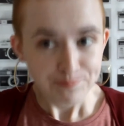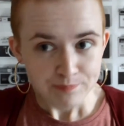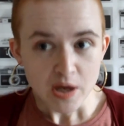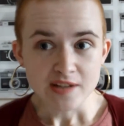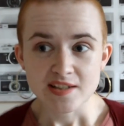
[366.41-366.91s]

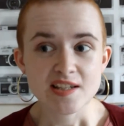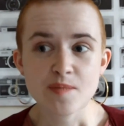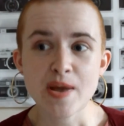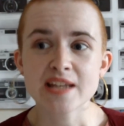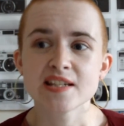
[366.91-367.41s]

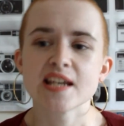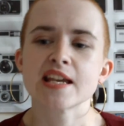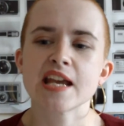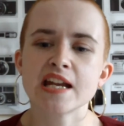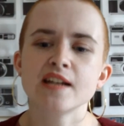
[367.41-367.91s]
participating
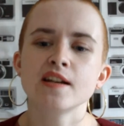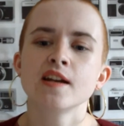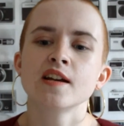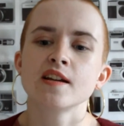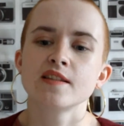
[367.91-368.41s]
in
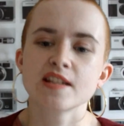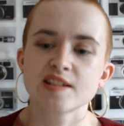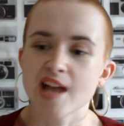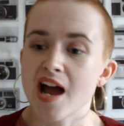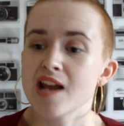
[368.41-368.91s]
this
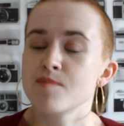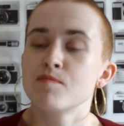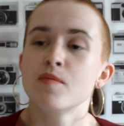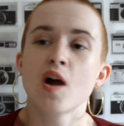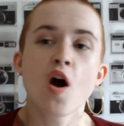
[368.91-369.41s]

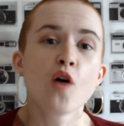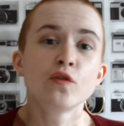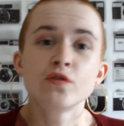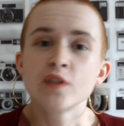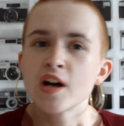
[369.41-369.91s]
time of